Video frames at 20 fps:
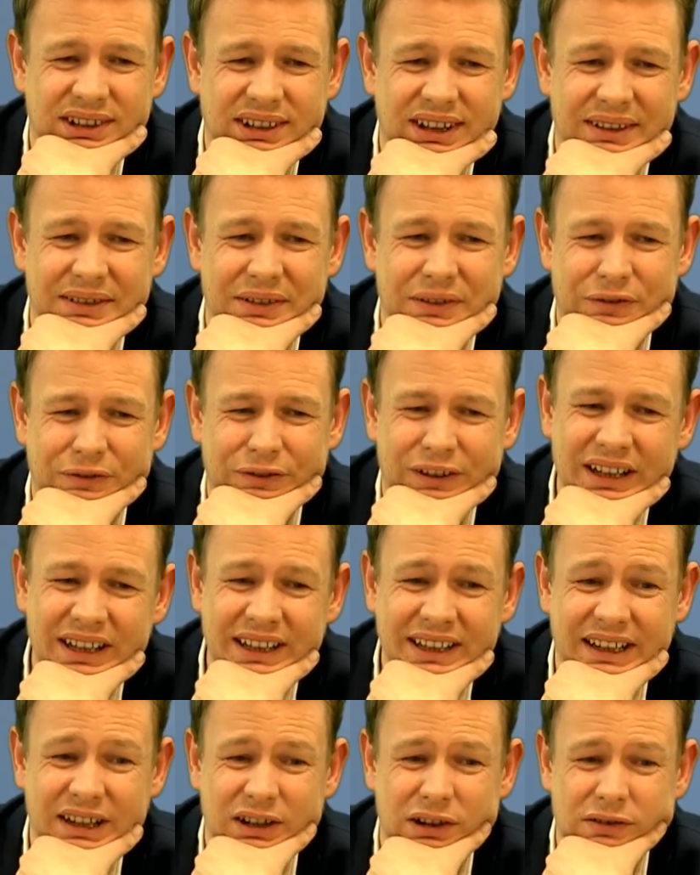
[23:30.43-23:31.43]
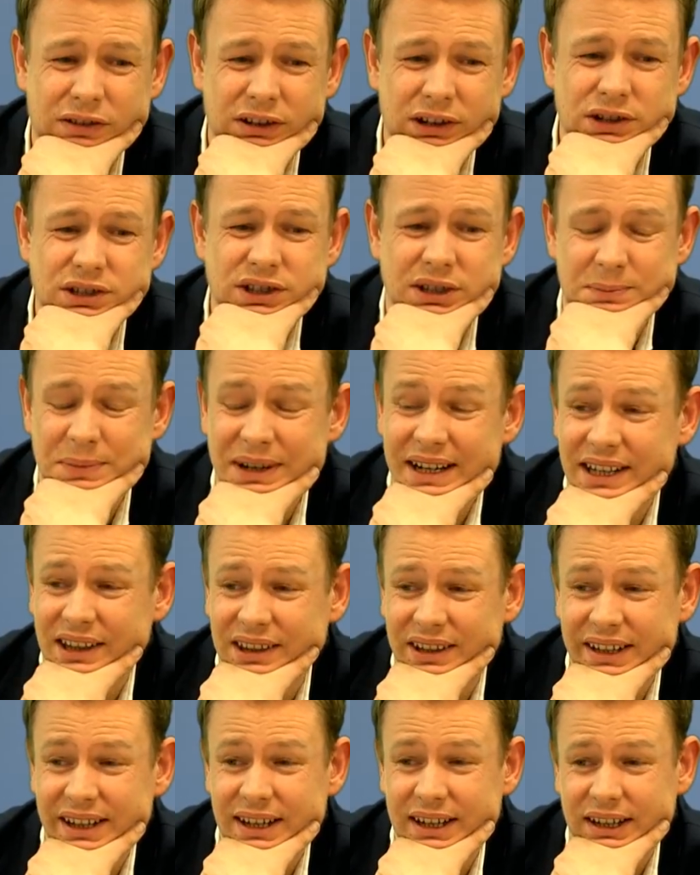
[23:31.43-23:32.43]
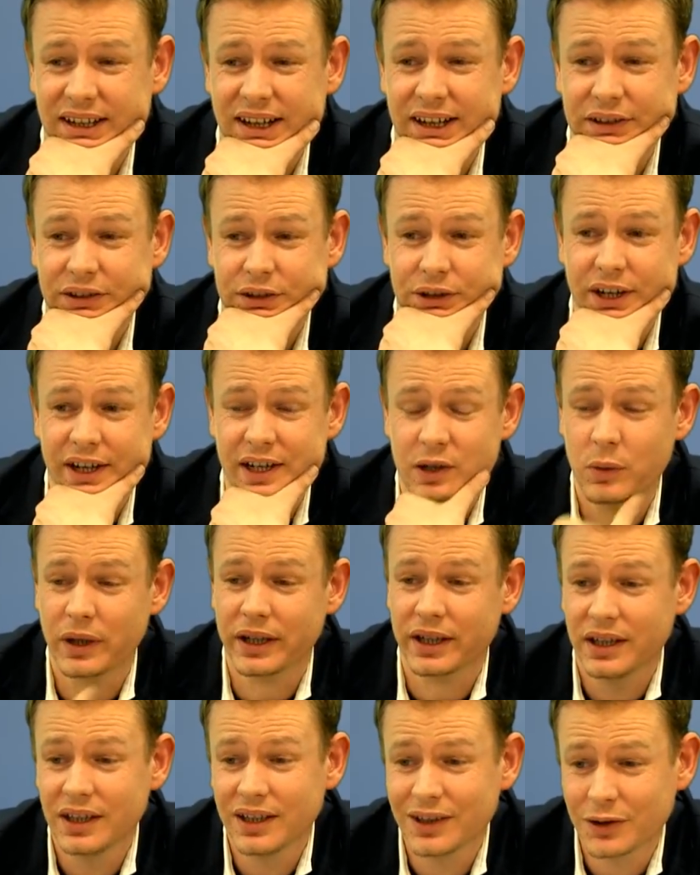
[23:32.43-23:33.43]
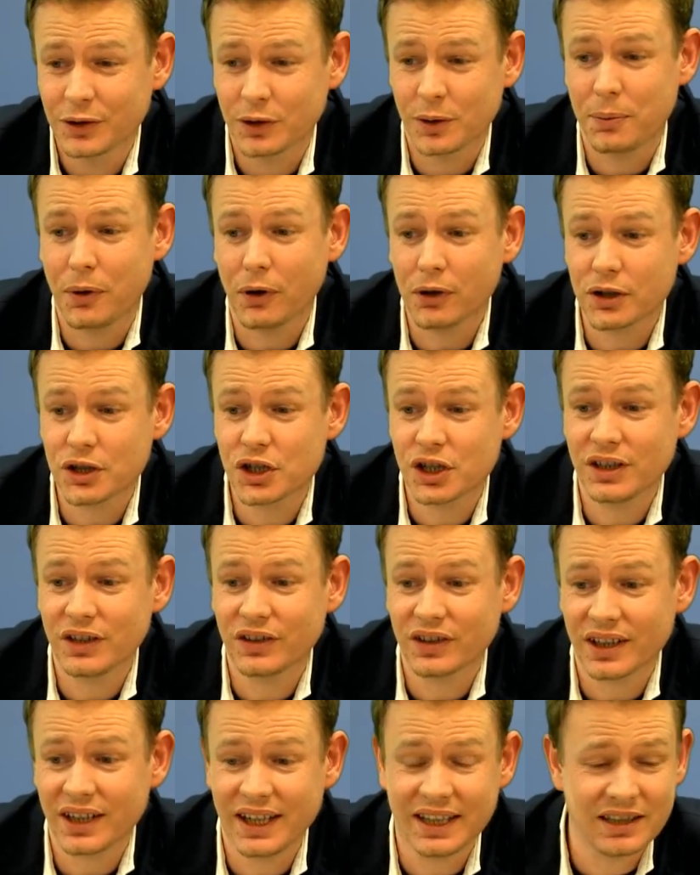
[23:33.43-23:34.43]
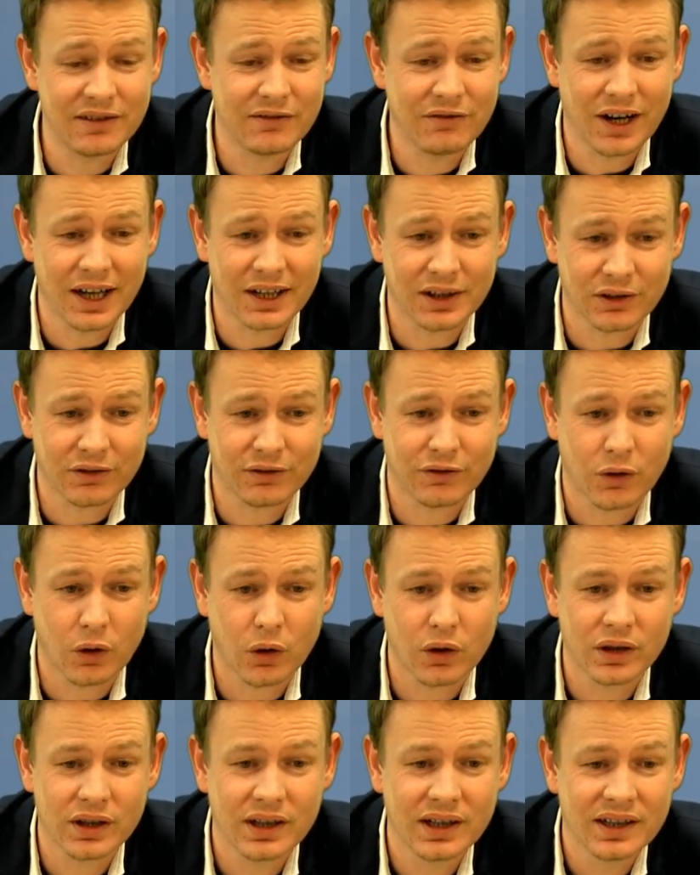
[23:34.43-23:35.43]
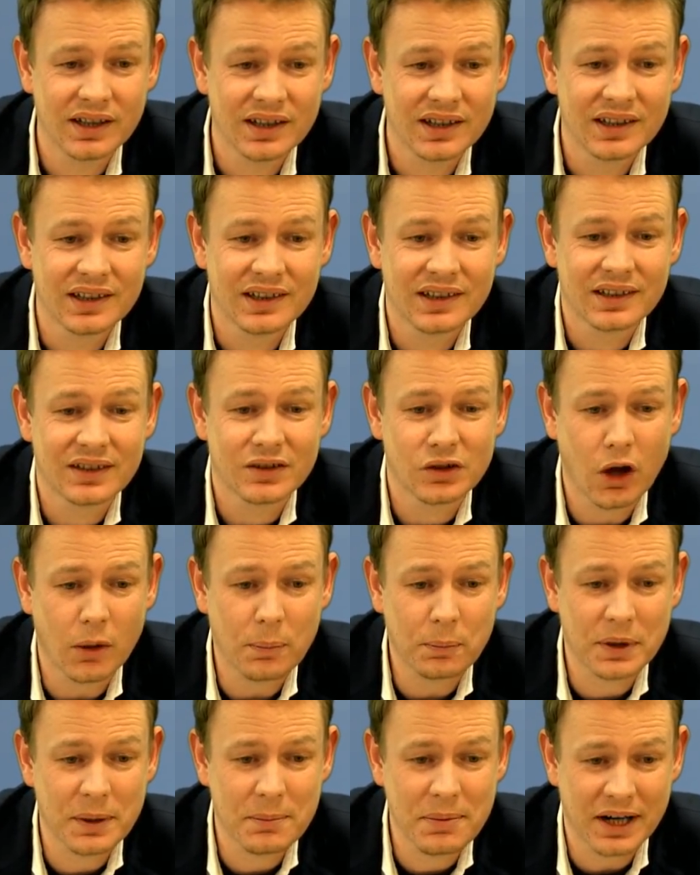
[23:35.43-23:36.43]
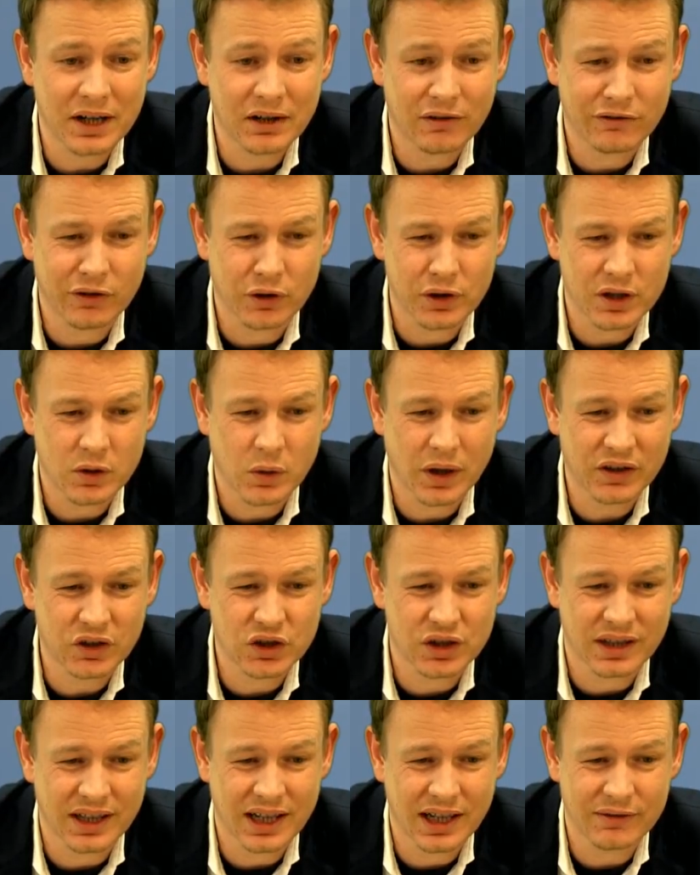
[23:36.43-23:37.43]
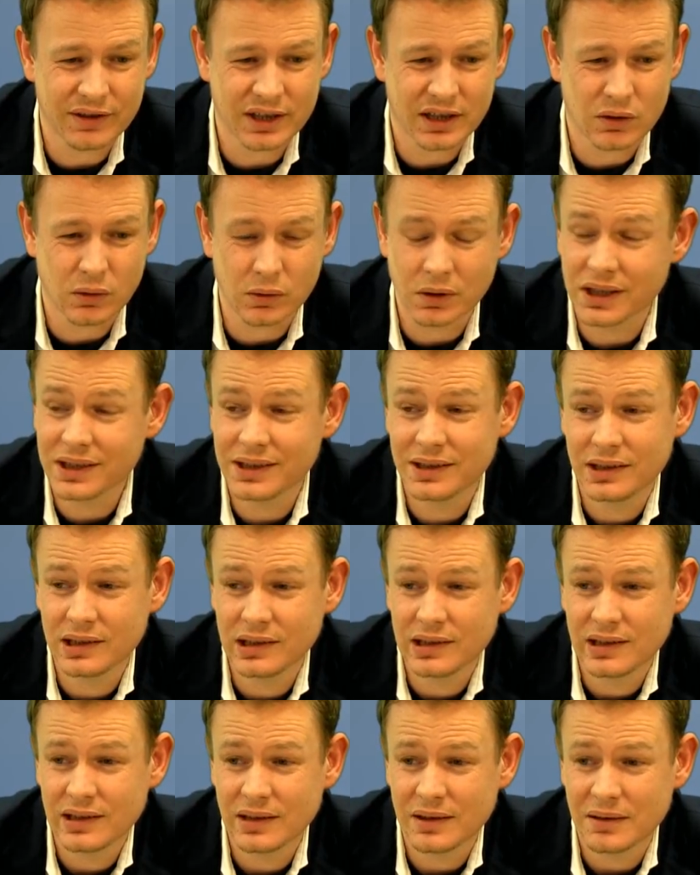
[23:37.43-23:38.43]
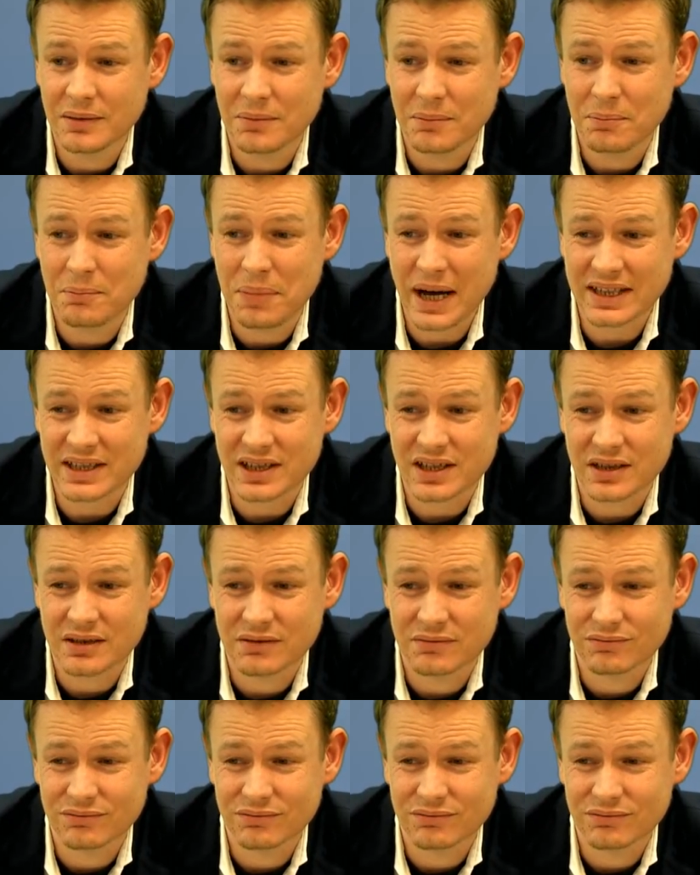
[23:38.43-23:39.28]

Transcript: I have a feeling I overlooked it, but I think I can answer it anyway. So apologies in advance for not preparing for your question, Gaviacula. But